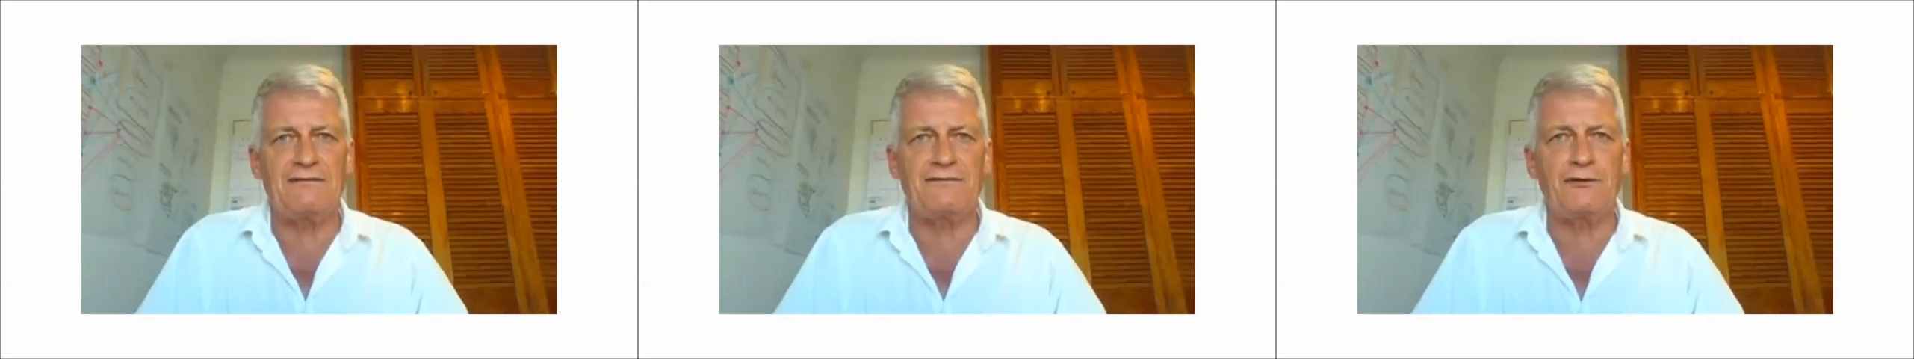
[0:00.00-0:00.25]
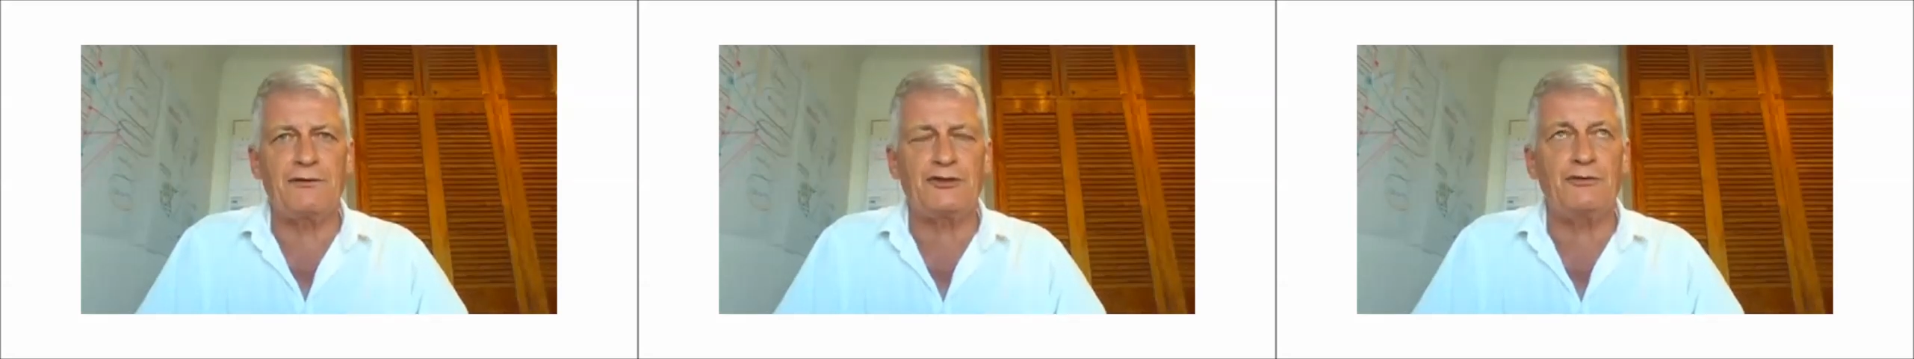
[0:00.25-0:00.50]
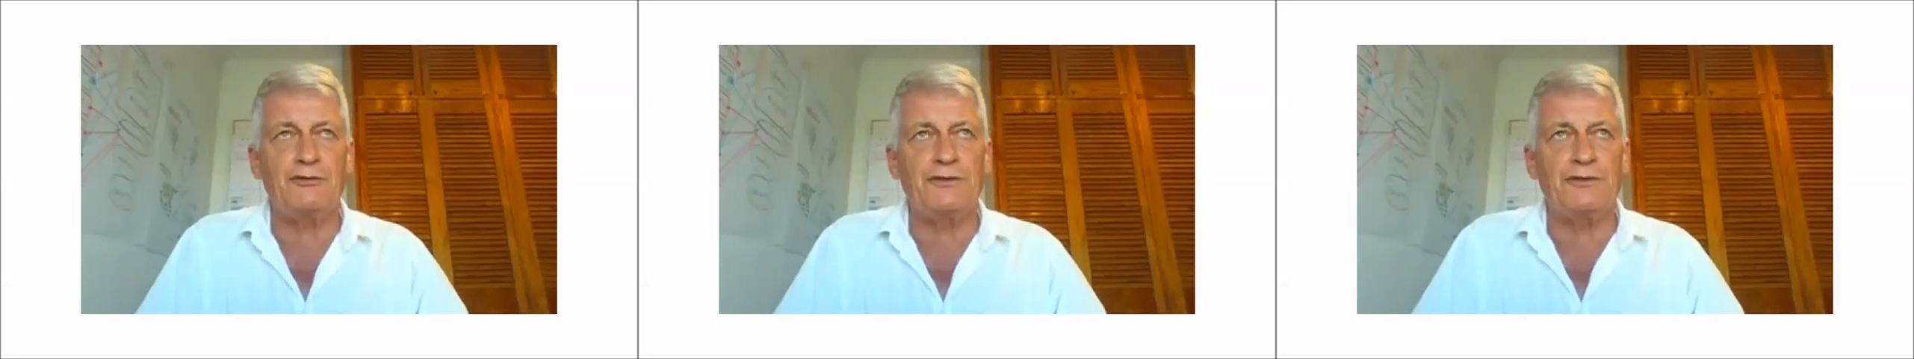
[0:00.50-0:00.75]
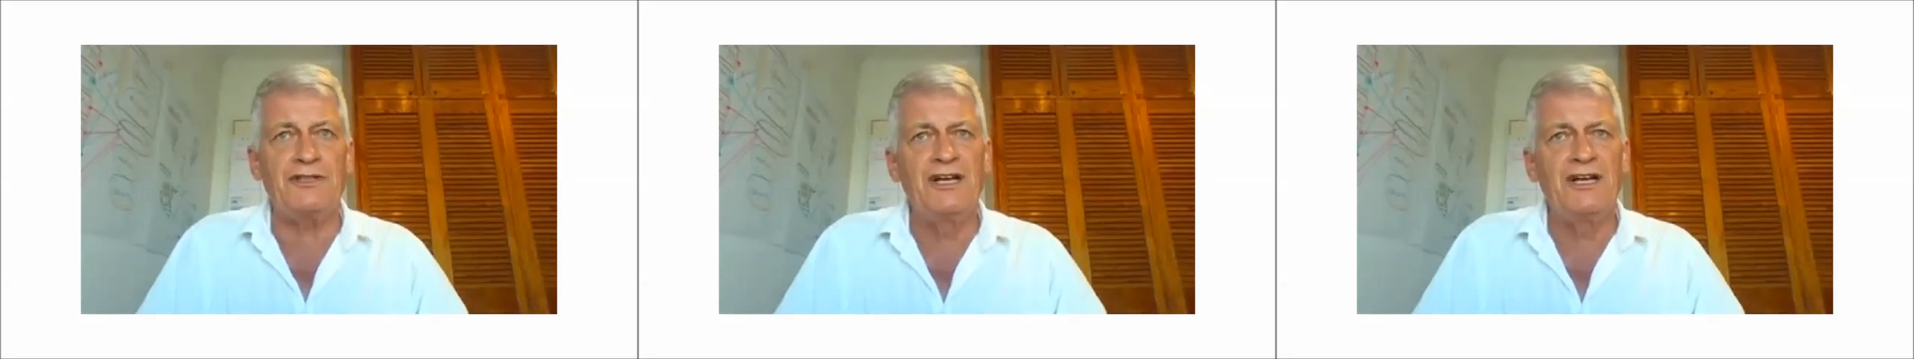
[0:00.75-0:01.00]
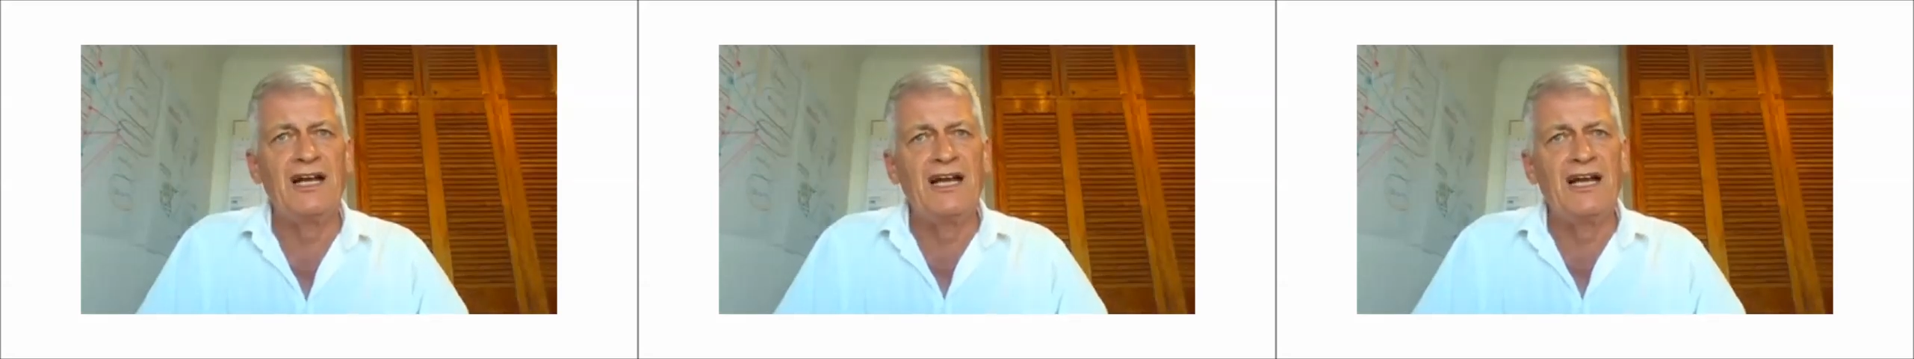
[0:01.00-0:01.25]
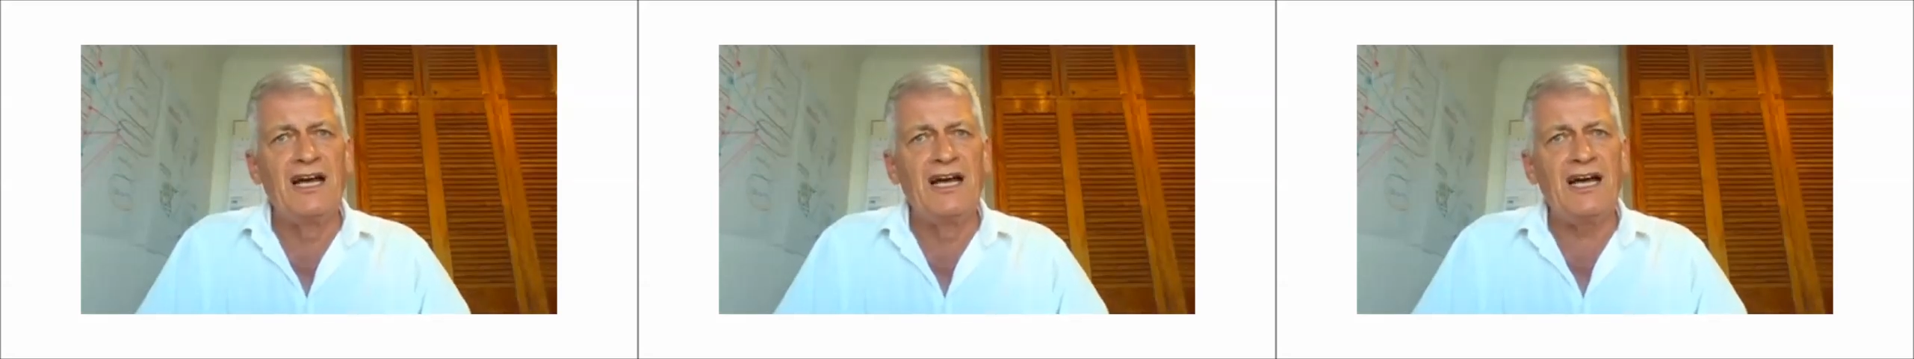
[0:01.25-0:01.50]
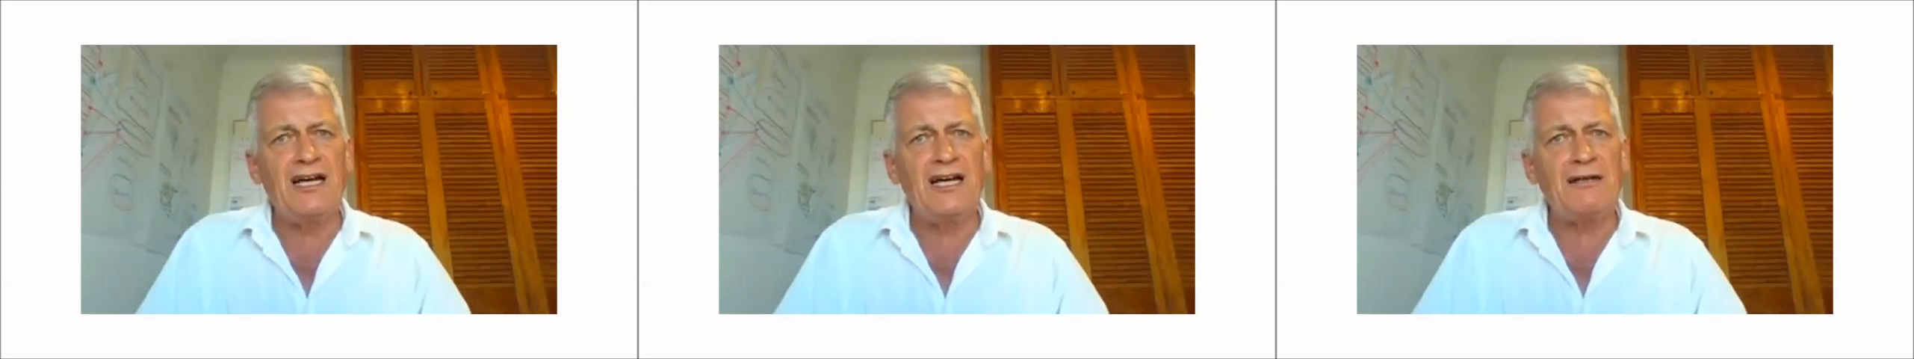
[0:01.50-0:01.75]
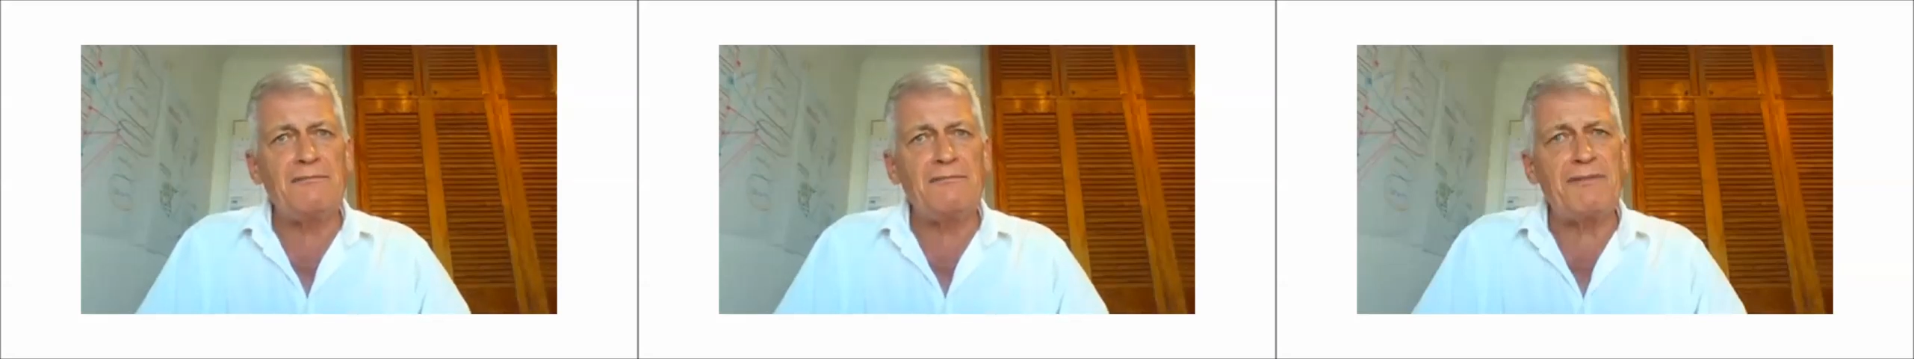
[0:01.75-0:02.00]
for sure,
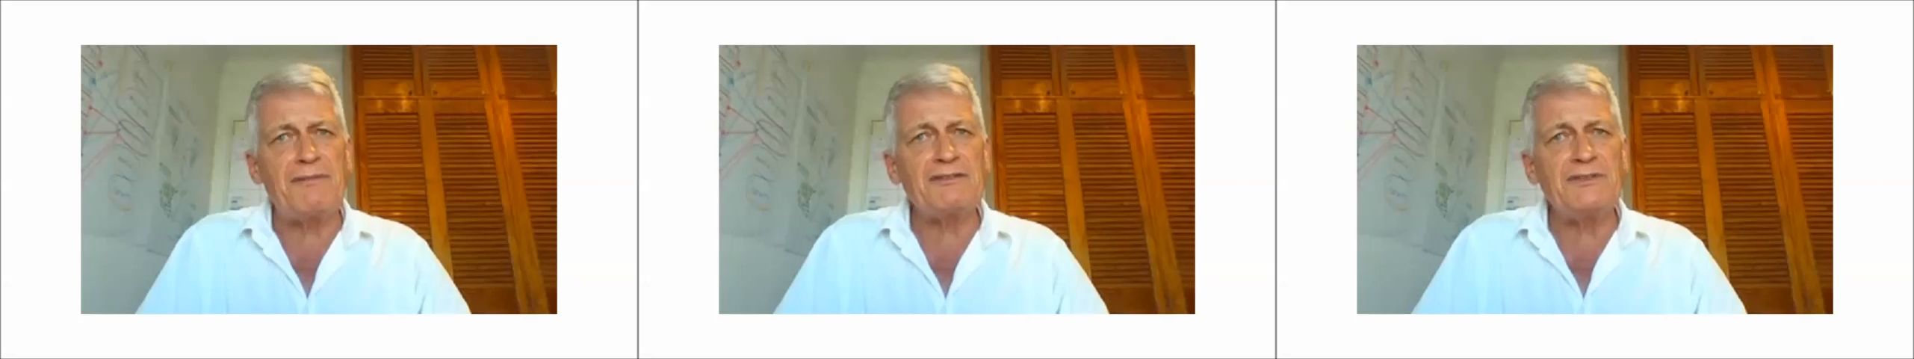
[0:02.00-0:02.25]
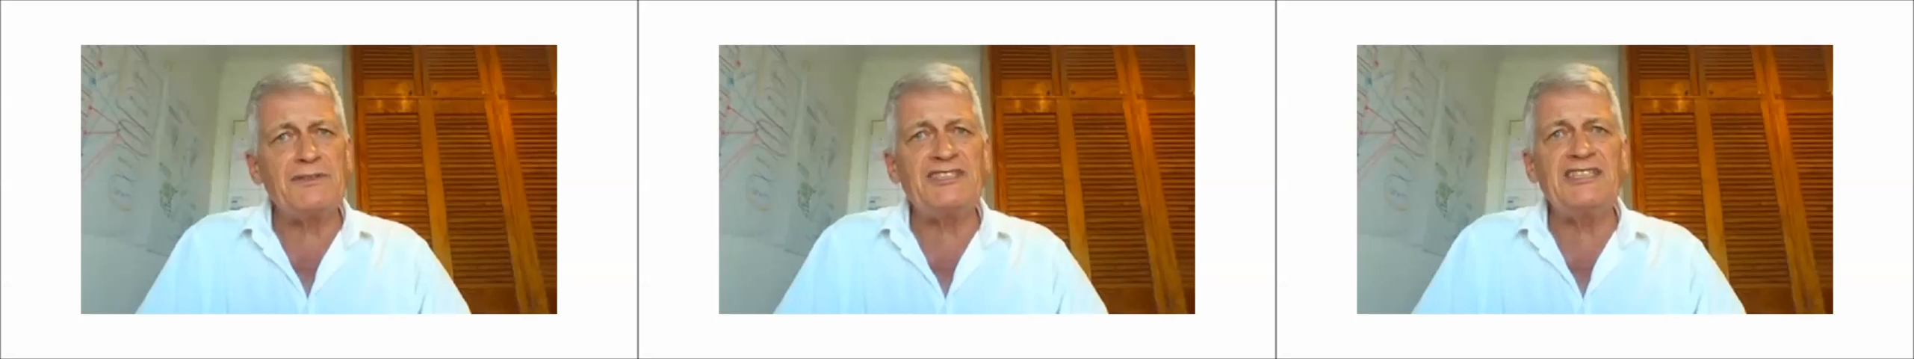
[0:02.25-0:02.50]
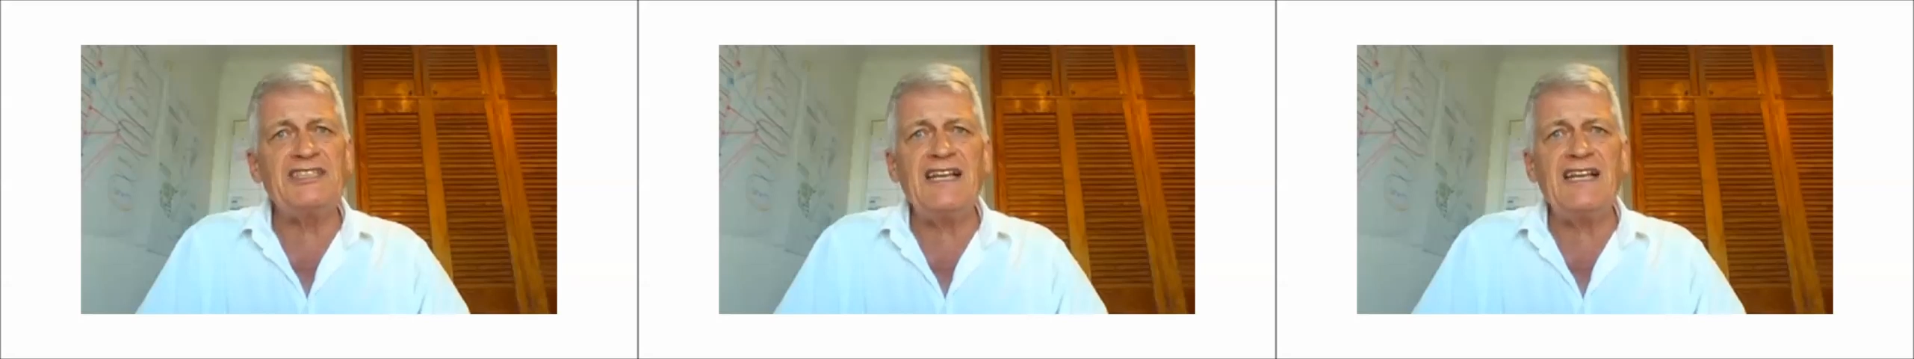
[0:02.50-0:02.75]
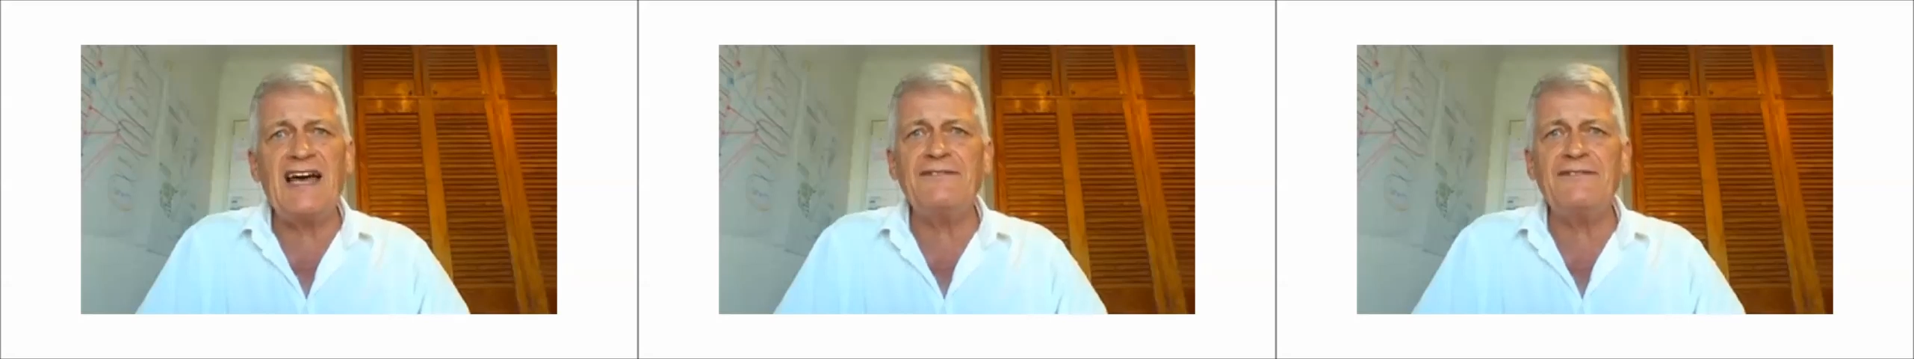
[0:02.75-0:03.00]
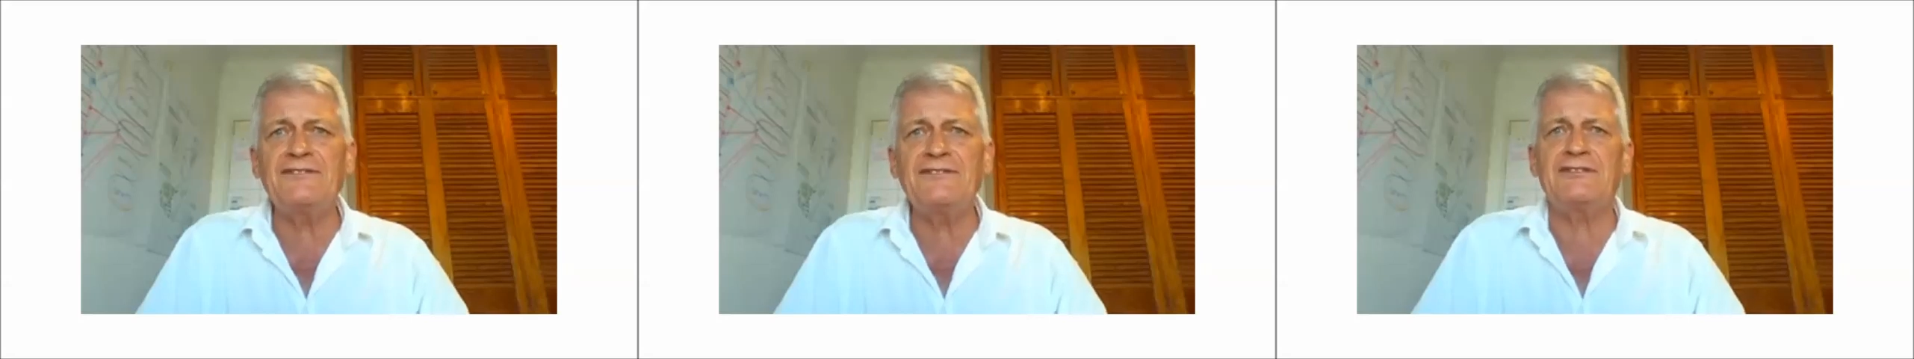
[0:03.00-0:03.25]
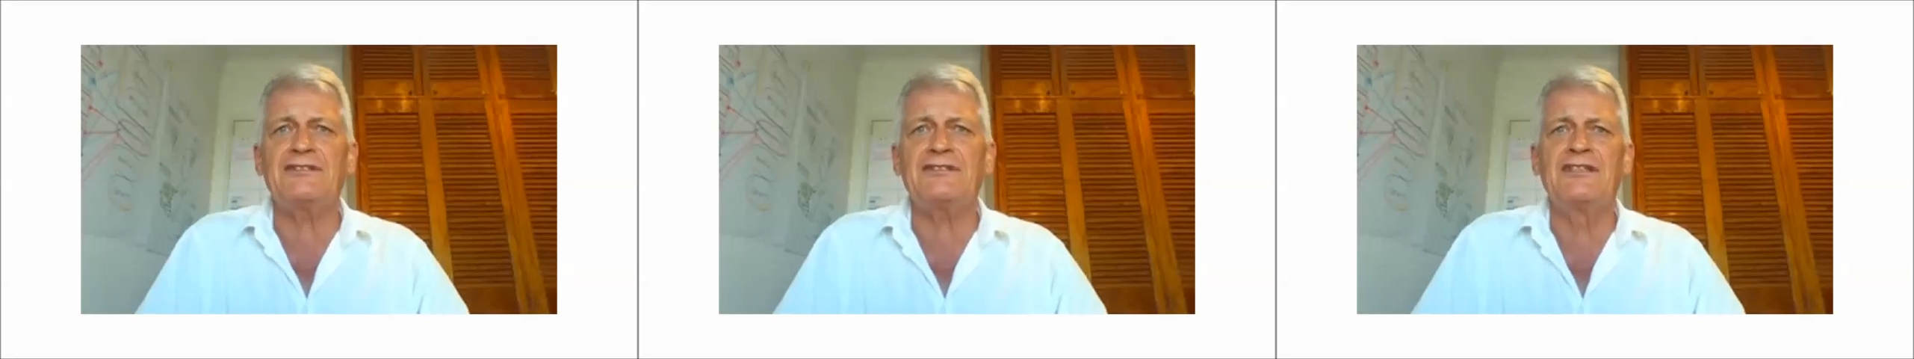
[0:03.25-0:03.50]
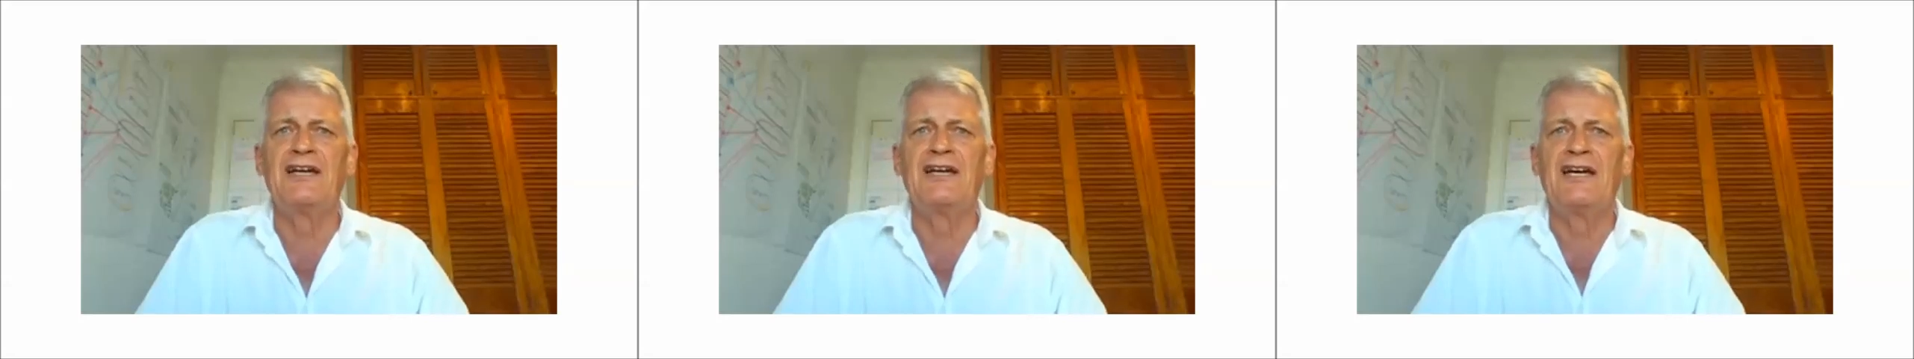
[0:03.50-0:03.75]
but we still haven't